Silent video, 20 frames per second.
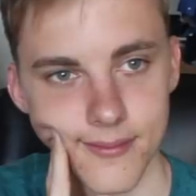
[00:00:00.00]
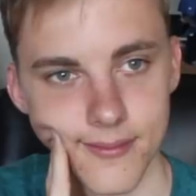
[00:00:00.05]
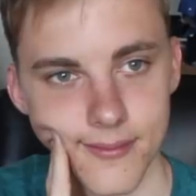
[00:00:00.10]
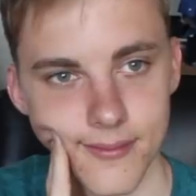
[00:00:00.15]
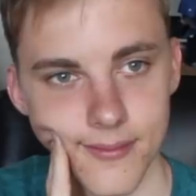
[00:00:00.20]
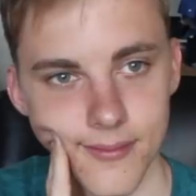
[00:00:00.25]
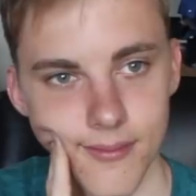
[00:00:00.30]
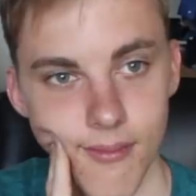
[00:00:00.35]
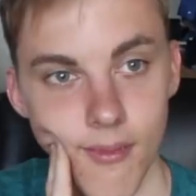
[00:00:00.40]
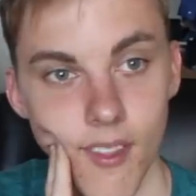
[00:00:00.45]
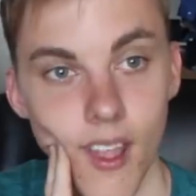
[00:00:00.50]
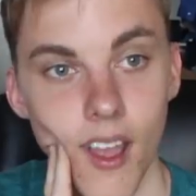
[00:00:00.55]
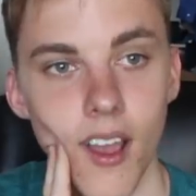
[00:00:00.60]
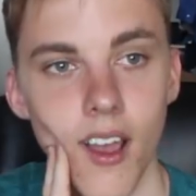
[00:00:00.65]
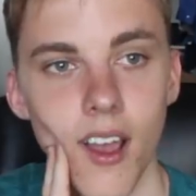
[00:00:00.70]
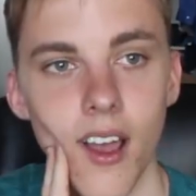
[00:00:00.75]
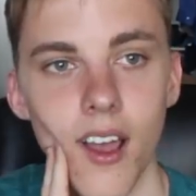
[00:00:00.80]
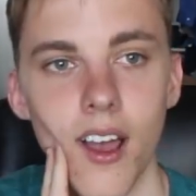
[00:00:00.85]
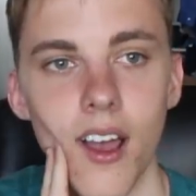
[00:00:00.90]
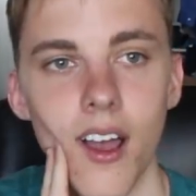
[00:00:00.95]

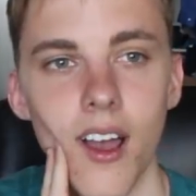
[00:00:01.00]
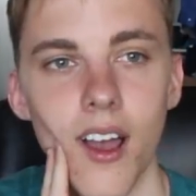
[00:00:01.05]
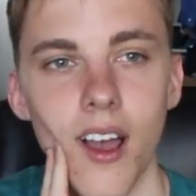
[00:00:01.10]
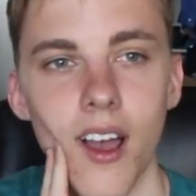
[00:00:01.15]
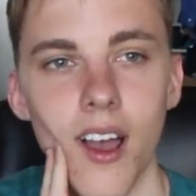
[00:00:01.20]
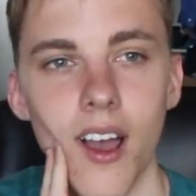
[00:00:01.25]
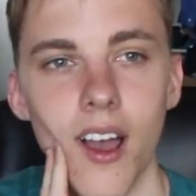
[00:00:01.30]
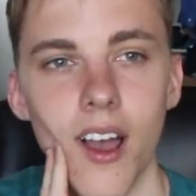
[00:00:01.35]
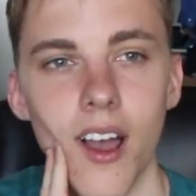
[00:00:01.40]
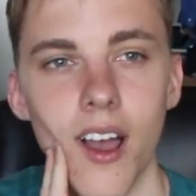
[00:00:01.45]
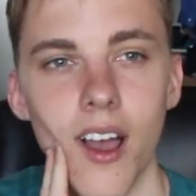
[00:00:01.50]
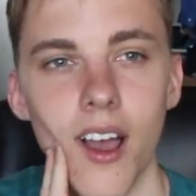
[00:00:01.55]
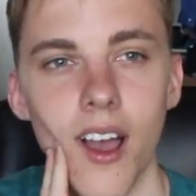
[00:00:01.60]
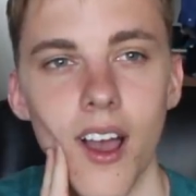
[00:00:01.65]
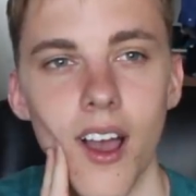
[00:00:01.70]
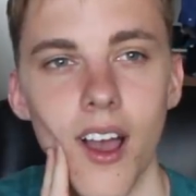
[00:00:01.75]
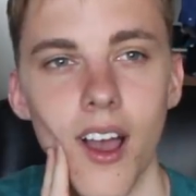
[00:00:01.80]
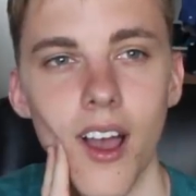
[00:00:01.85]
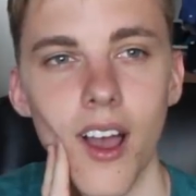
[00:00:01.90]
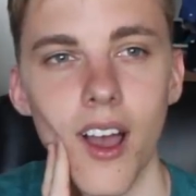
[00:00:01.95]

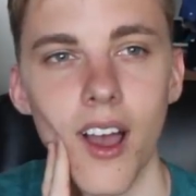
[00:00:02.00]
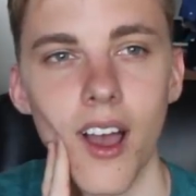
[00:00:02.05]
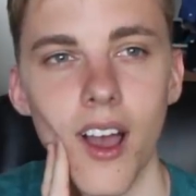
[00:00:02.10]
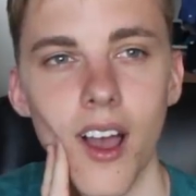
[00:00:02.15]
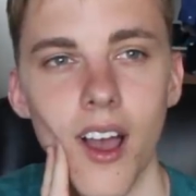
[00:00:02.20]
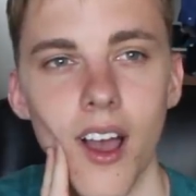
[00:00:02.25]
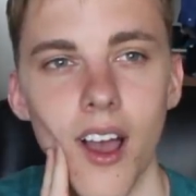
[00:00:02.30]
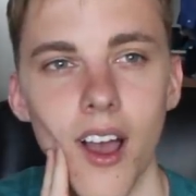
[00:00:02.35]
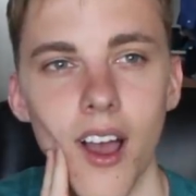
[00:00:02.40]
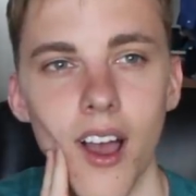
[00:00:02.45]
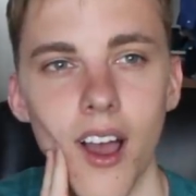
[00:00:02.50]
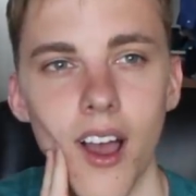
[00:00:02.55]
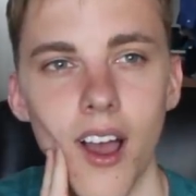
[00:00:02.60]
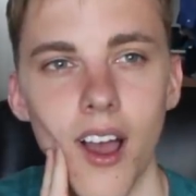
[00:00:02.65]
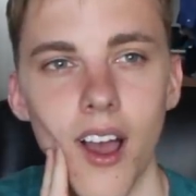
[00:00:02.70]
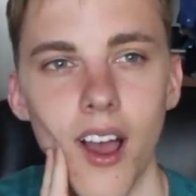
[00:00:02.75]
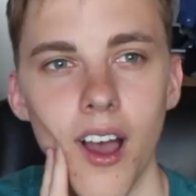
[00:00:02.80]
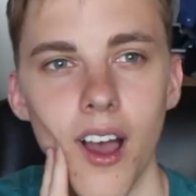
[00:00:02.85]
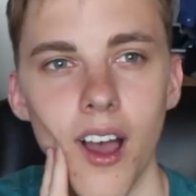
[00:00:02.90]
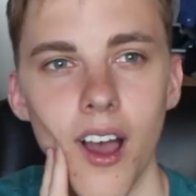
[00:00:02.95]

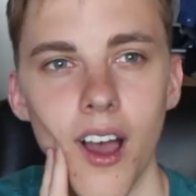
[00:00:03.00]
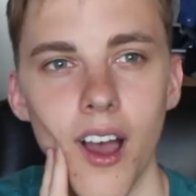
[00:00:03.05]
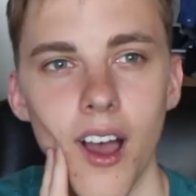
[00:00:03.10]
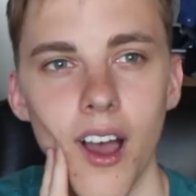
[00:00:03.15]
(silent)